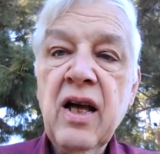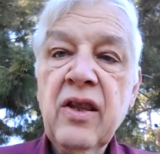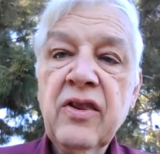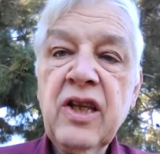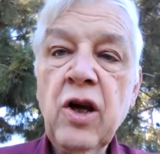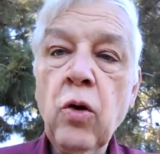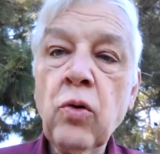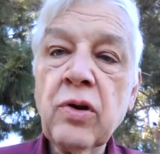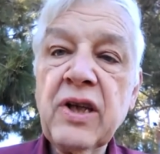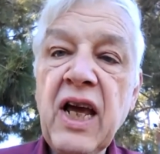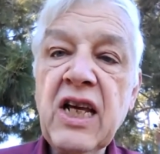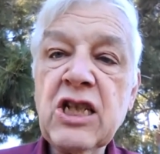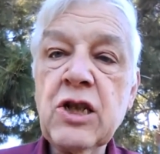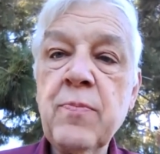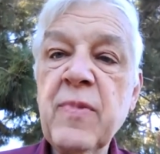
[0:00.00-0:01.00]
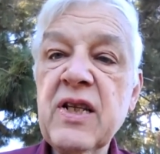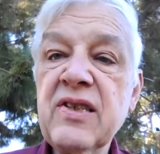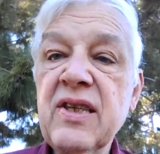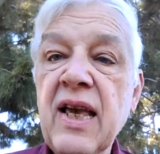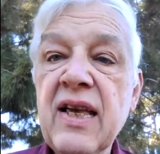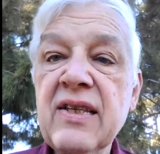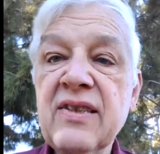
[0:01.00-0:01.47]
The Old Testament
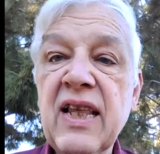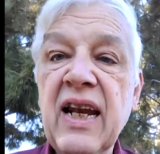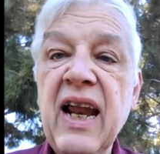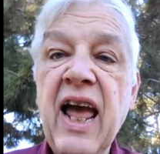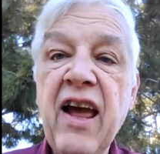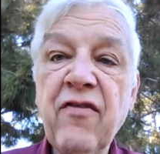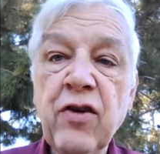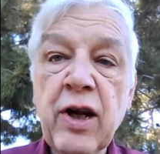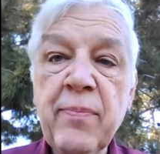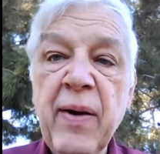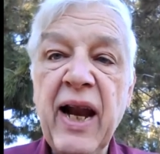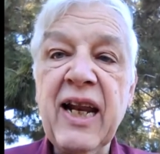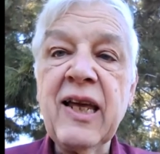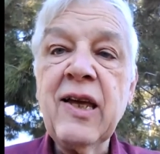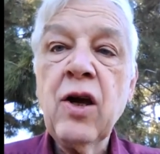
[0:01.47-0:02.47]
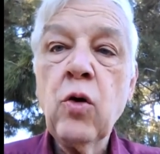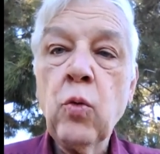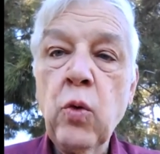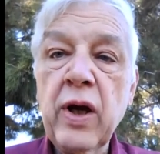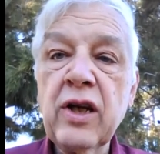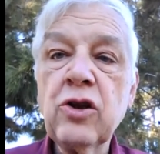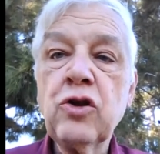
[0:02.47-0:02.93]
says that everybody
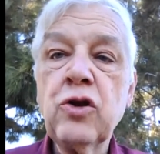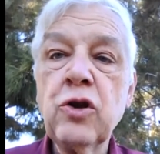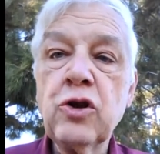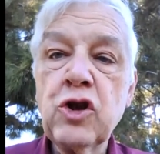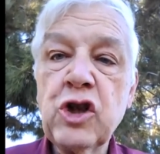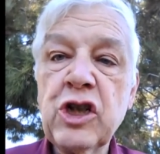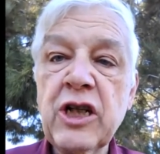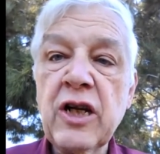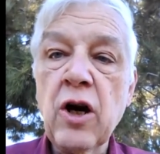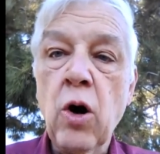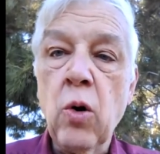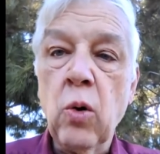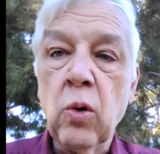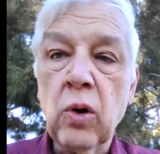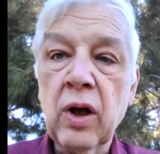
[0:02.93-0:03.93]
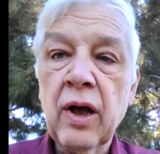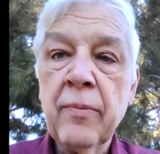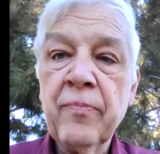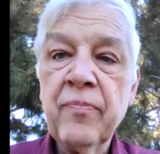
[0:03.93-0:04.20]
went to Sheol.